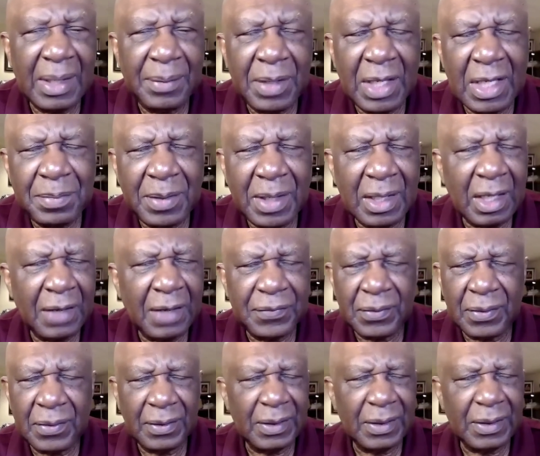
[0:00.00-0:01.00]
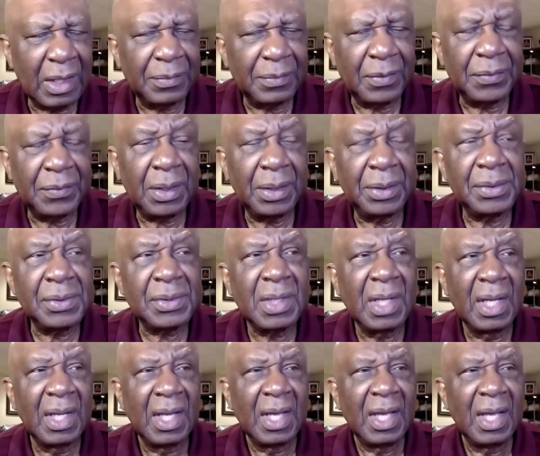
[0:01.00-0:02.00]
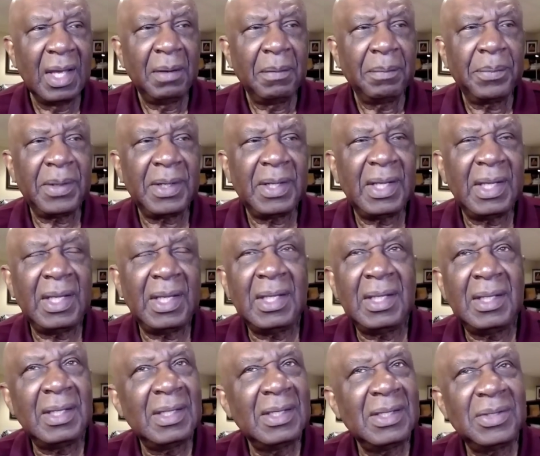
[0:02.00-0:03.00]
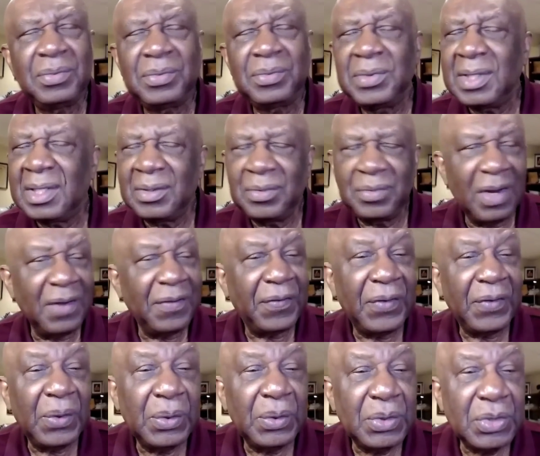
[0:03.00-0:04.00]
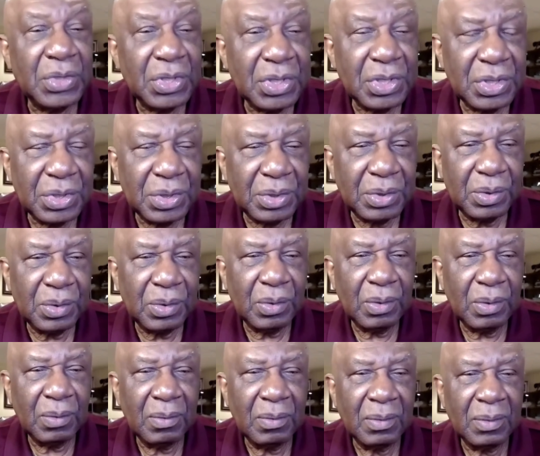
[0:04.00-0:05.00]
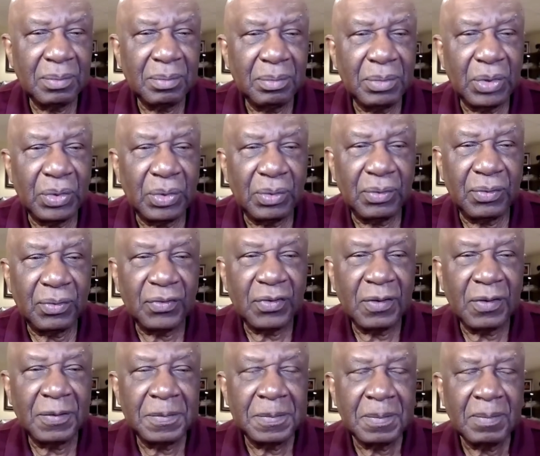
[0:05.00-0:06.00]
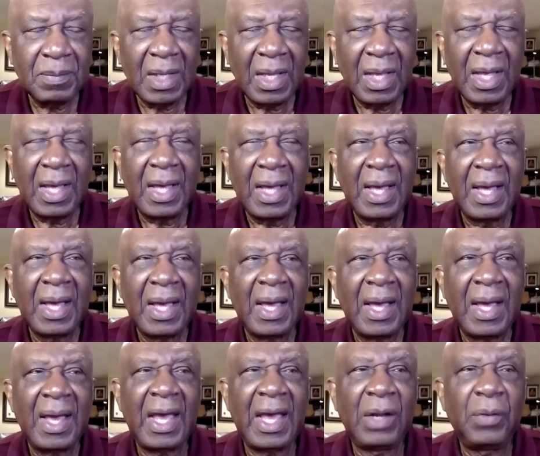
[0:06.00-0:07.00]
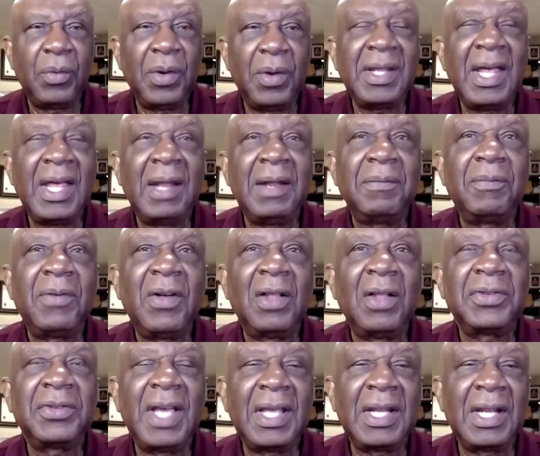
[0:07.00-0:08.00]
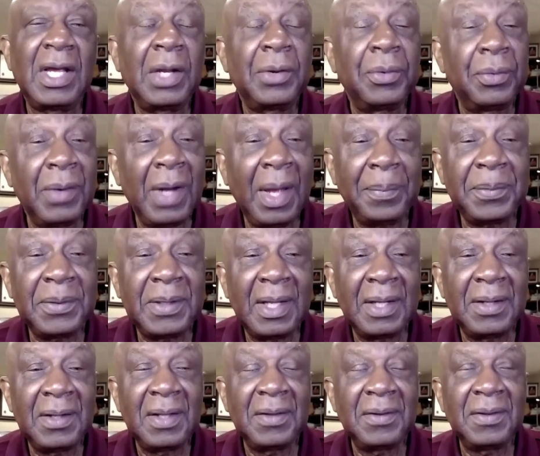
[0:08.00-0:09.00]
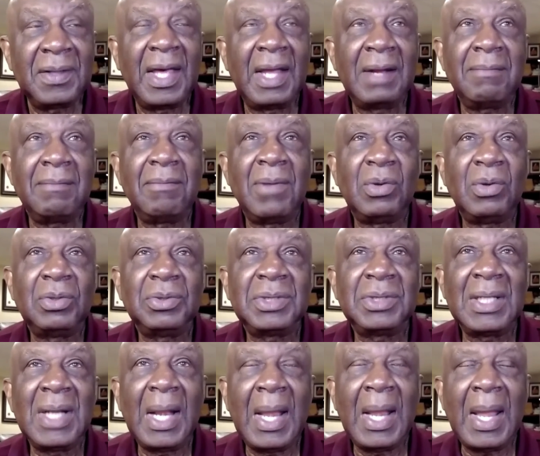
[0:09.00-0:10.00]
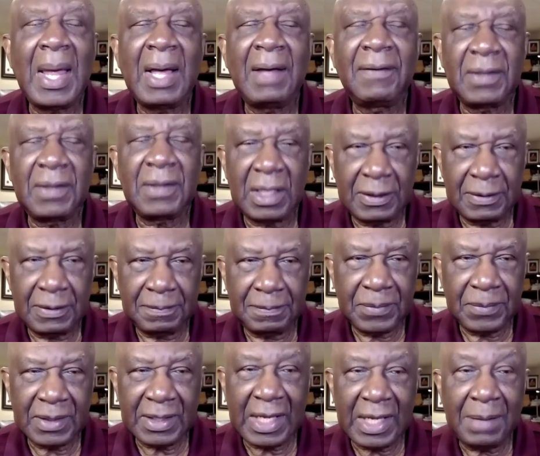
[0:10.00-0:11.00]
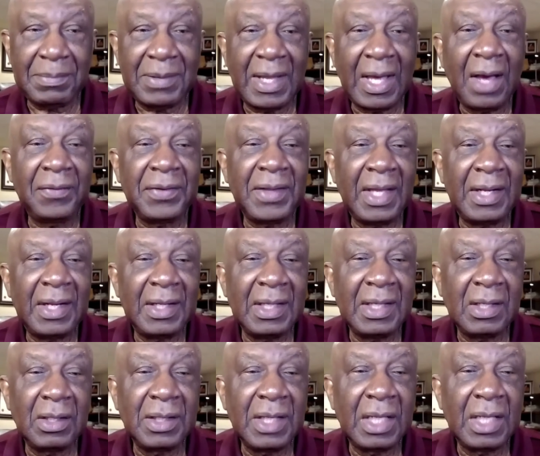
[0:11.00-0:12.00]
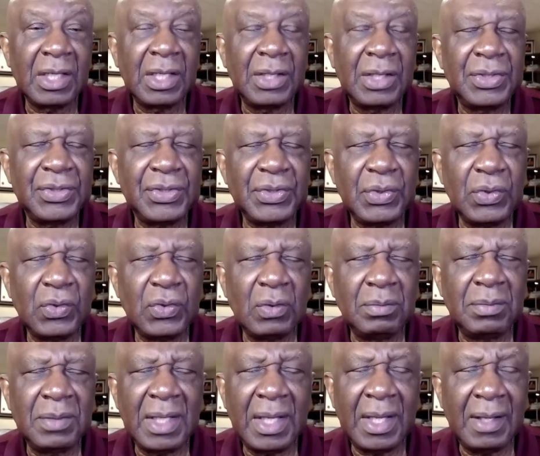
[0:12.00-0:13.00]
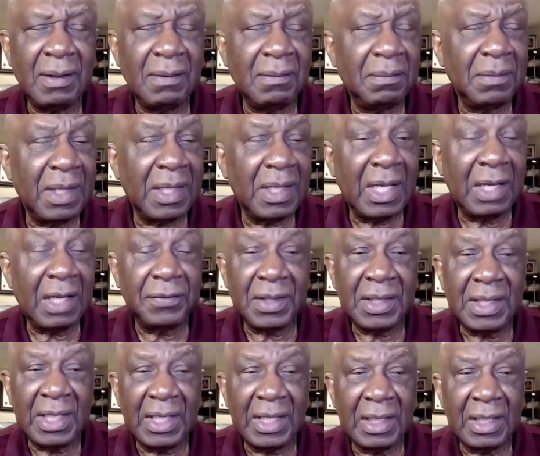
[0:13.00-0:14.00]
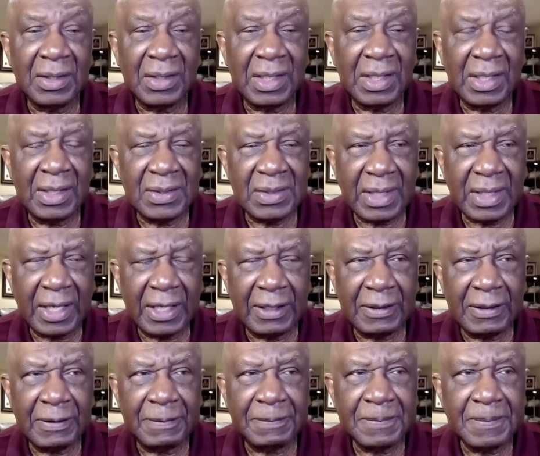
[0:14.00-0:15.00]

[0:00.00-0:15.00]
And he'd been there for a number of years, but he would refuse to move. And when that volcano erupted, that molten lava came down that hill and consumed him and everything in its sight.